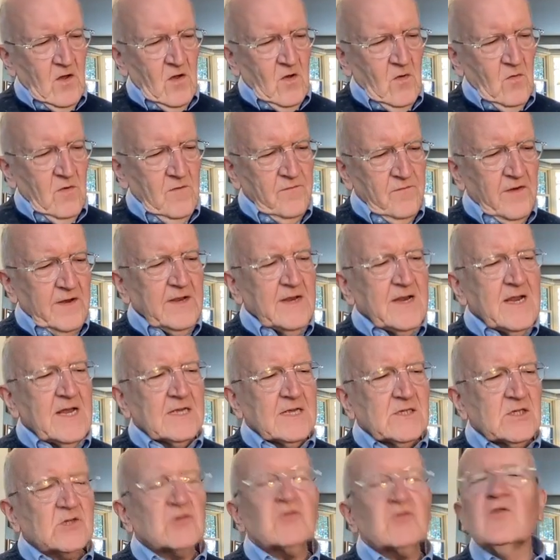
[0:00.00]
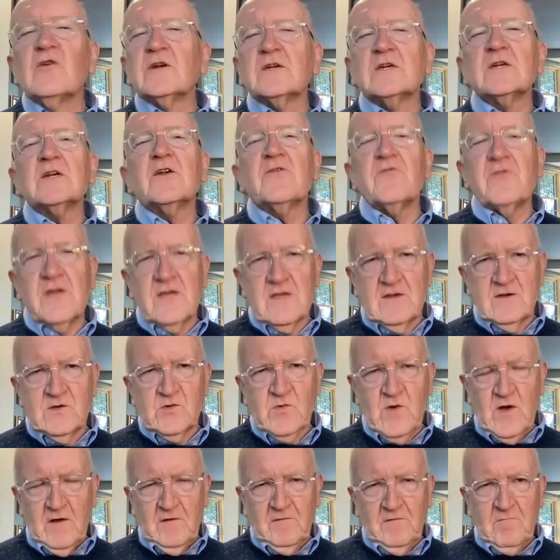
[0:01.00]
we've had an extraordinary
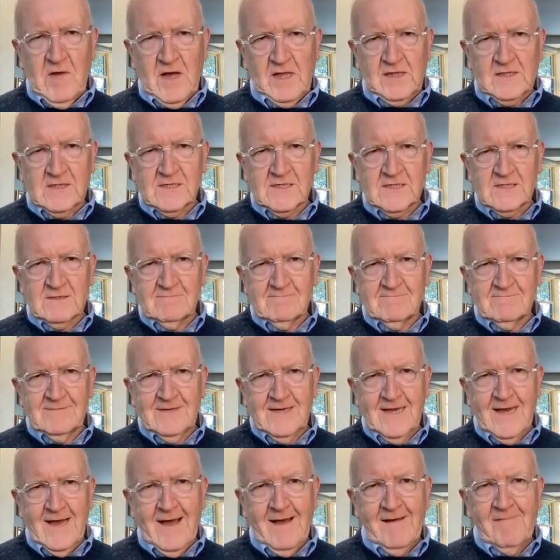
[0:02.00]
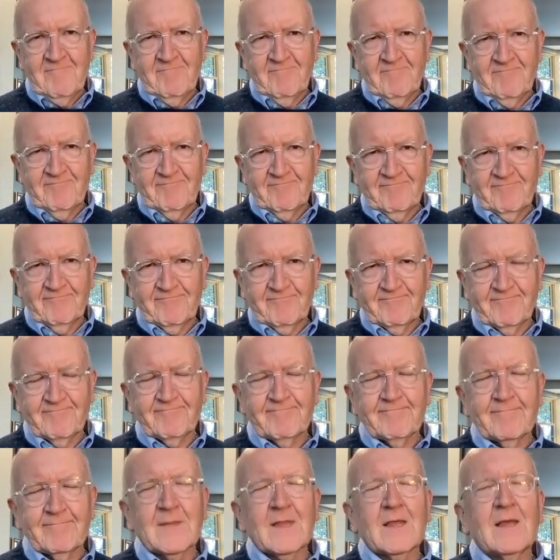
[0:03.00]
12 months, yeah,
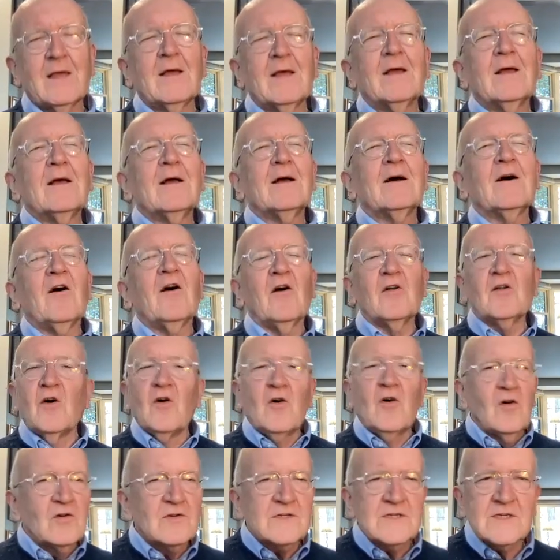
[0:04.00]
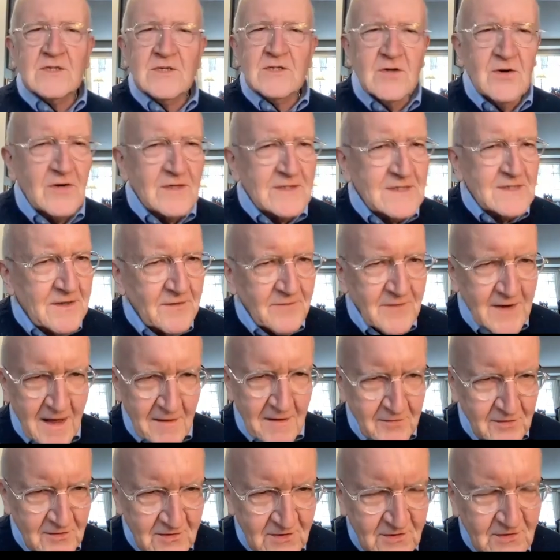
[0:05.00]
on all sorts of
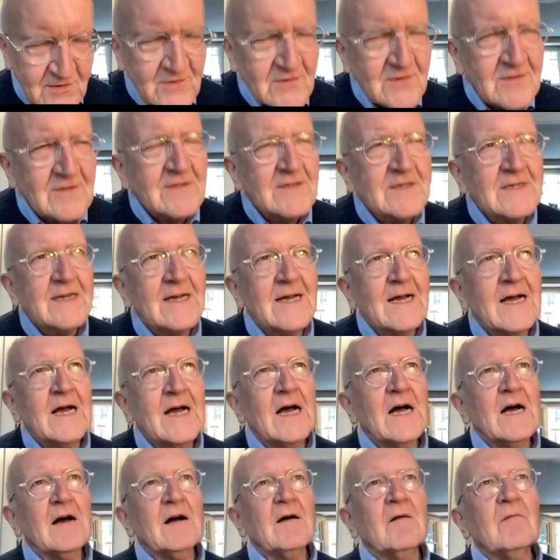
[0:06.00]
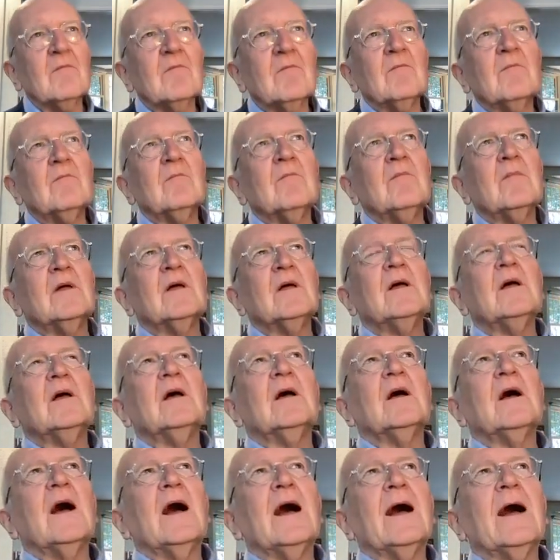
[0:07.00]
levels. Um,
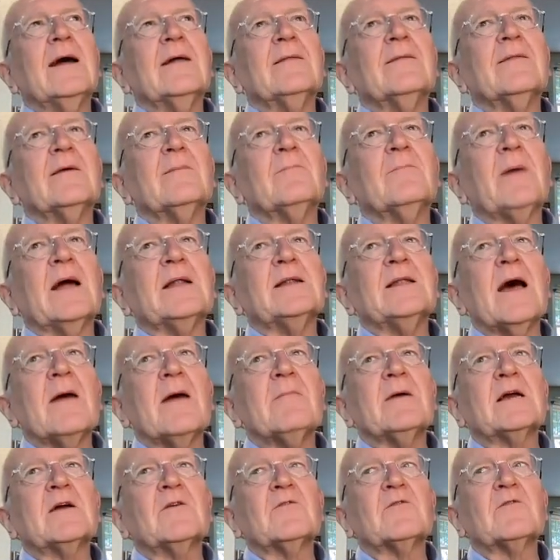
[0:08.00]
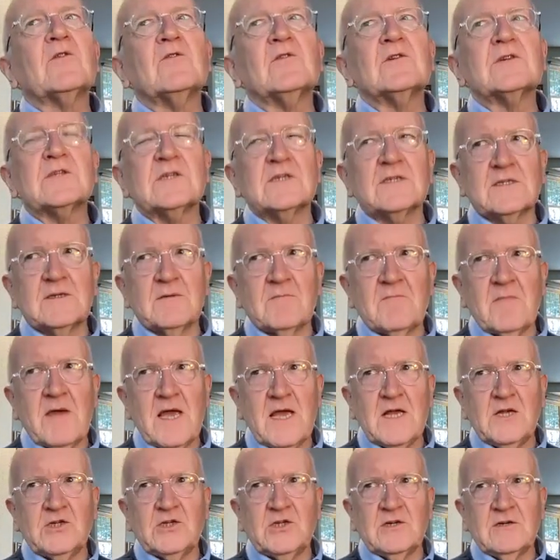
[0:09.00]
and the pandemic, of course, is a
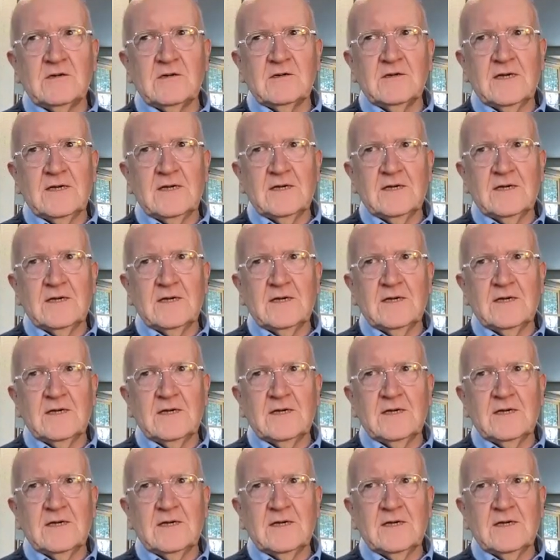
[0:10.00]
major